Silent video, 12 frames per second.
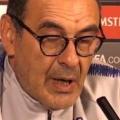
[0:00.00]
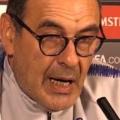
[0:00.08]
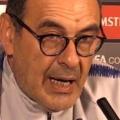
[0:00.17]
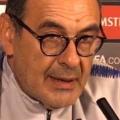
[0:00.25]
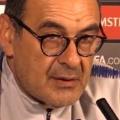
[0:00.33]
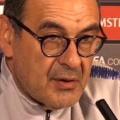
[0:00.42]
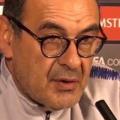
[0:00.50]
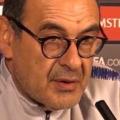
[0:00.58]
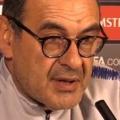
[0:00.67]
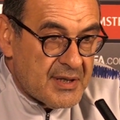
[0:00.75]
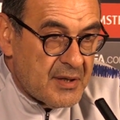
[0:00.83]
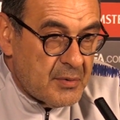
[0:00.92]
I don't know
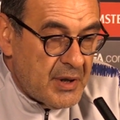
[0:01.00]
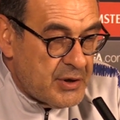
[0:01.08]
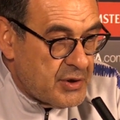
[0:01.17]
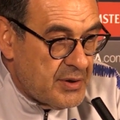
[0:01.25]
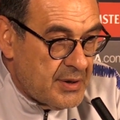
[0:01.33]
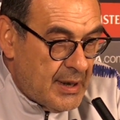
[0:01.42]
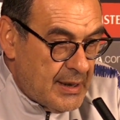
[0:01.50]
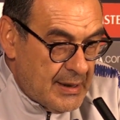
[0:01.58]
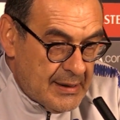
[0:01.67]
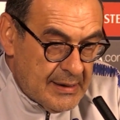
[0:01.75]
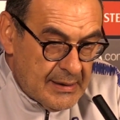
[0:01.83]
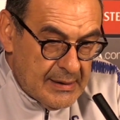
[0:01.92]
the situation
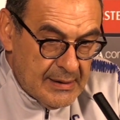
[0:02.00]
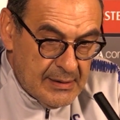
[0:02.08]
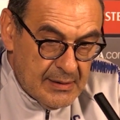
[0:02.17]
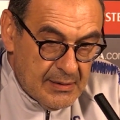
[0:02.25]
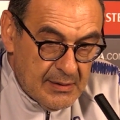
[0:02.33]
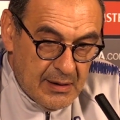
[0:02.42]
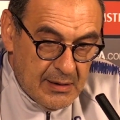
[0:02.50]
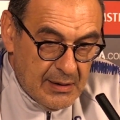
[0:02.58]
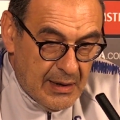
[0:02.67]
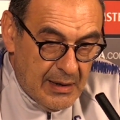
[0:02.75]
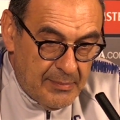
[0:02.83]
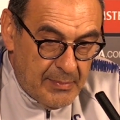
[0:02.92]
uh,
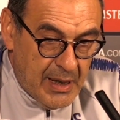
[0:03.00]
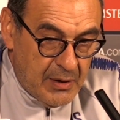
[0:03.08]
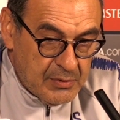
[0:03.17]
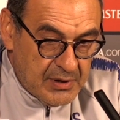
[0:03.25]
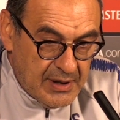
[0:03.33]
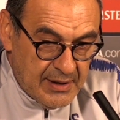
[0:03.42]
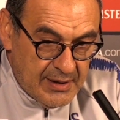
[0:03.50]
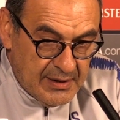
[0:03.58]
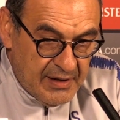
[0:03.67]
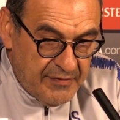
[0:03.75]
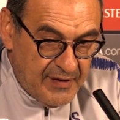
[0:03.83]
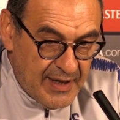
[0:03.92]
about uh,
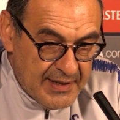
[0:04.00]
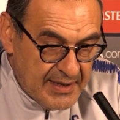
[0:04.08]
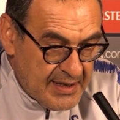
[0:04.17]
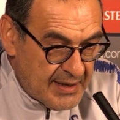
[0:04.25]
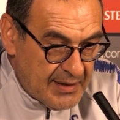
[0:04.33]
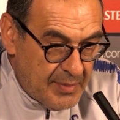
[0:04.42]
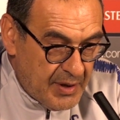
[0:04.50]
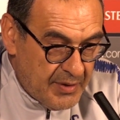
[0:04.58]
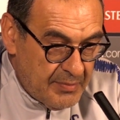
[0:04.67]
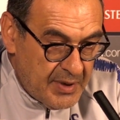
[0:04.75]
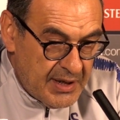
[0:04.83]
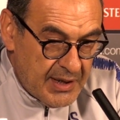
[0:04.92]
the fans and about
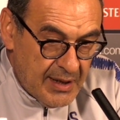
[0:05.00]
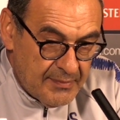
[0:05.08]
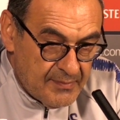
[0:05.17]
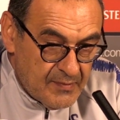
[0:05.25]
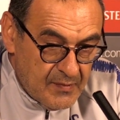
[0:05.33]
the media.